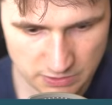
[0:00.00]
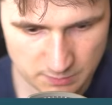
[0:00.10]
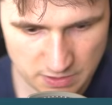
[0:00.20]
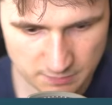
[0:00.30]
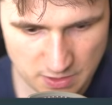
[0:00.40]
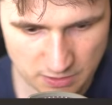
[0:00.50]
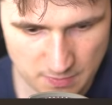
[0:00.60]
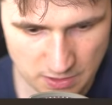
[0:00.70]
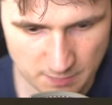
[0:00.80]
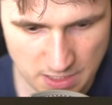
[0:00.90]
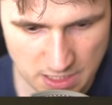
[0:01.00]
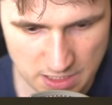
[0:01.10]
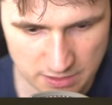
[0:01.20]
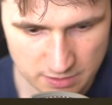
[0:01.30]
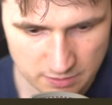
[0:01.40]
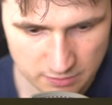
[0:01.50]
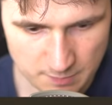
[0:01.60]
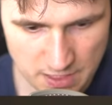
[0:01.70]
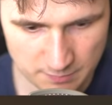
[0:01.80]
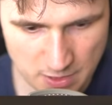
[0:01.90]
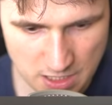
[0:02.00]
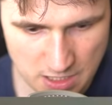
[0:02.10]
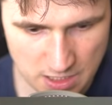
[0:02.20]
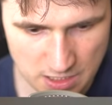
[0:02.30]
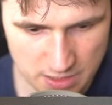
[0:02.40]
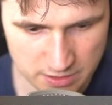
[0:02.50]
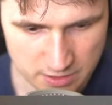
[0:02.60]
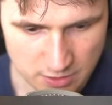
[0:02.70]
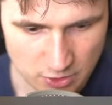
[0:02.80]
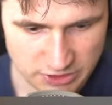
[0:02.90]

Come on, come on, come on, come on, come on. Come on, come on.